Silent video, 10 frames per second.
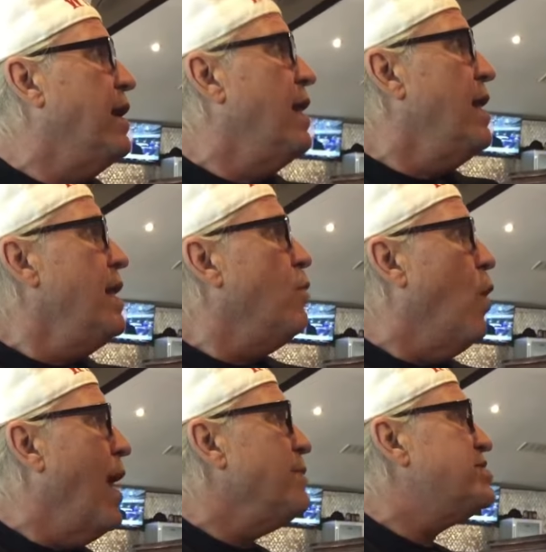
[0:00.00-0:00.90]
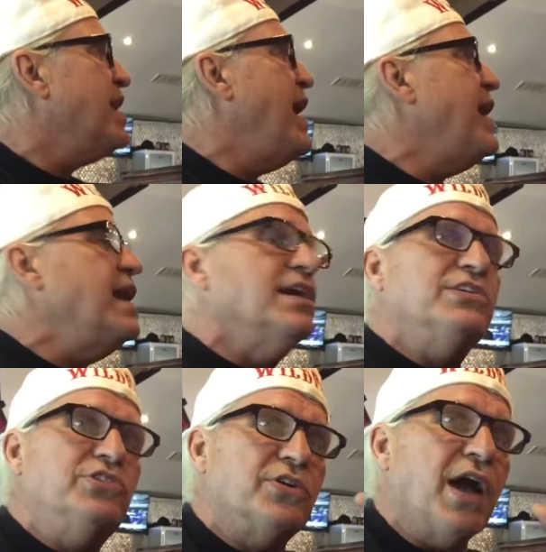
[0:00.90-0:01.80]
Well, what I'm saying
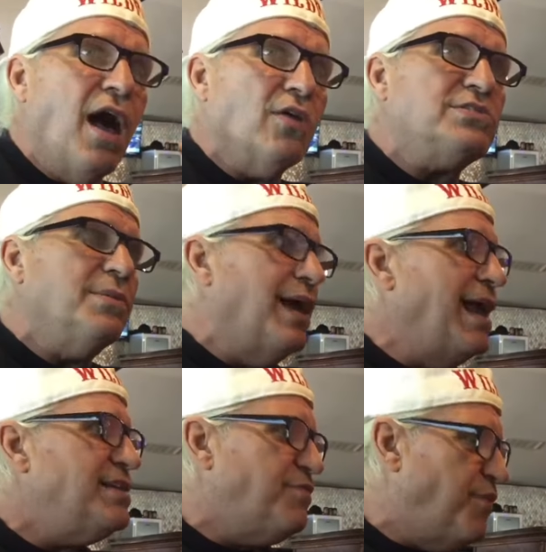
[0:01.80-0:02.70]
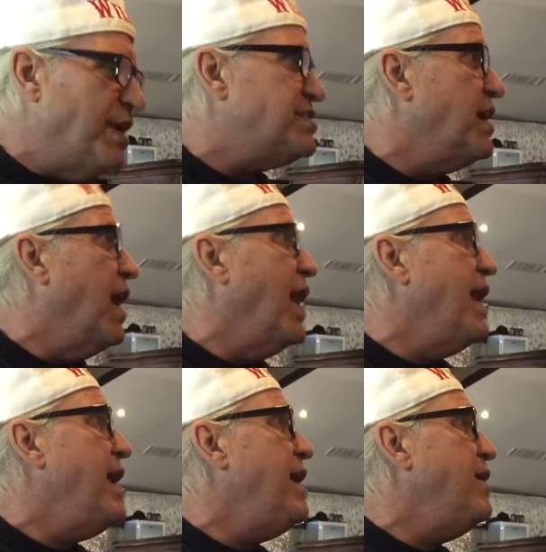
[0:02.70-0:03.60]
is you're costing, he's fixing to
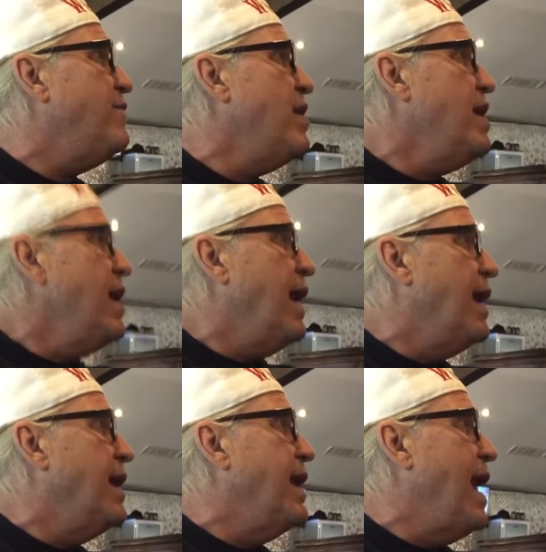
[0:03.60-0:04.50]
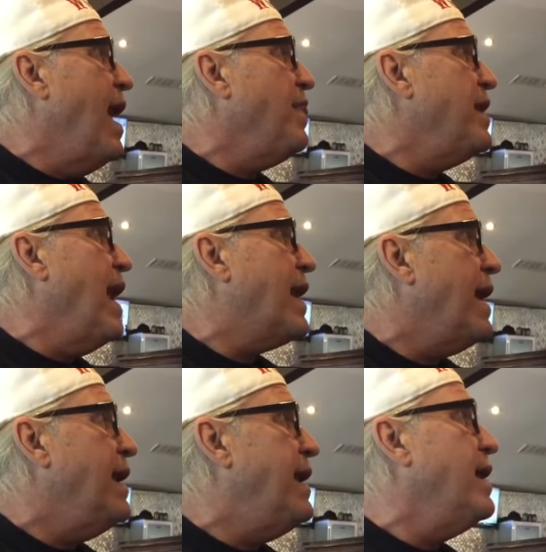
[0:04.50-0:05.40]
leave, and now that I
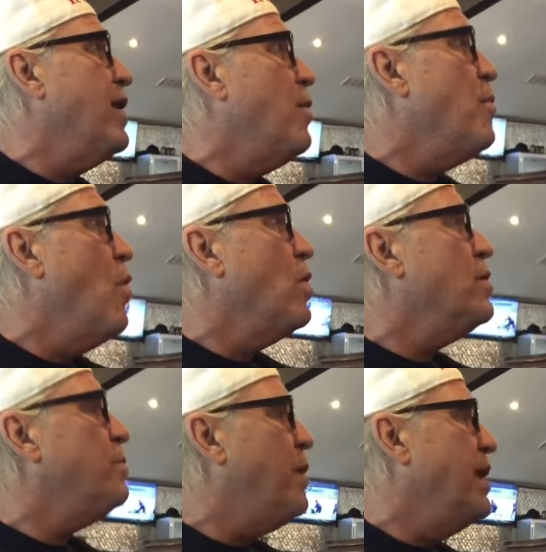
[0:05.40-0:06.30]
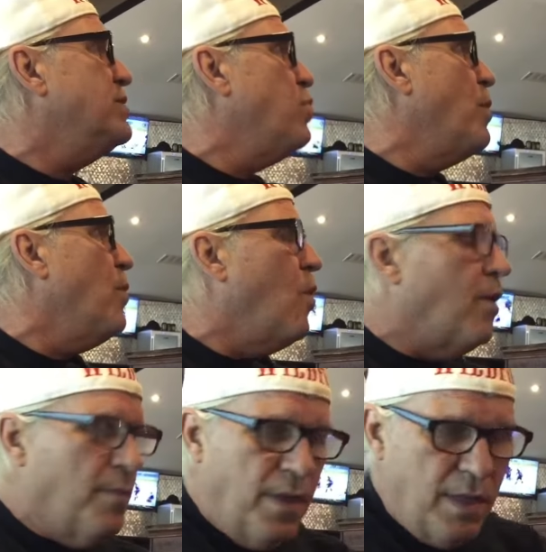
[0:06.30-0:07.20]
can't get no more. Please, one
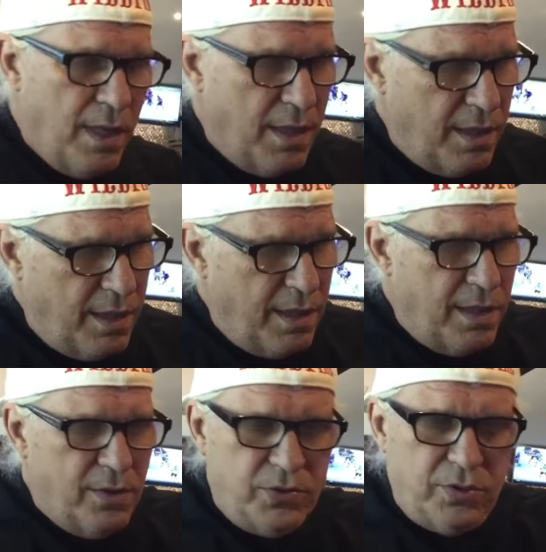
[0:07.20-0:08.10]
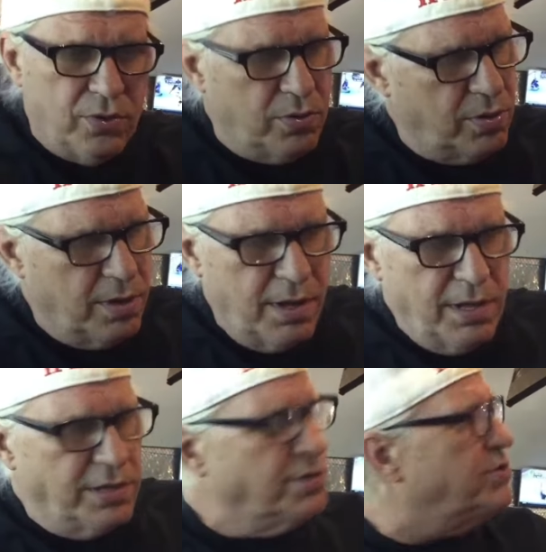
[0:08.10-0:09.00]
more. One more? Gotcha.
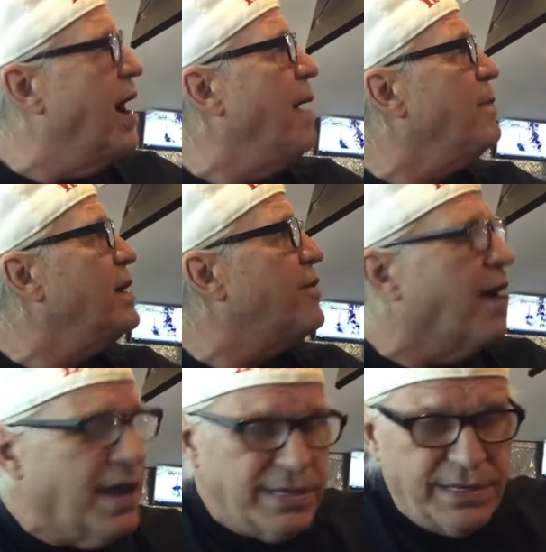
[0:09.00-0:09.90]
You drive me crazy.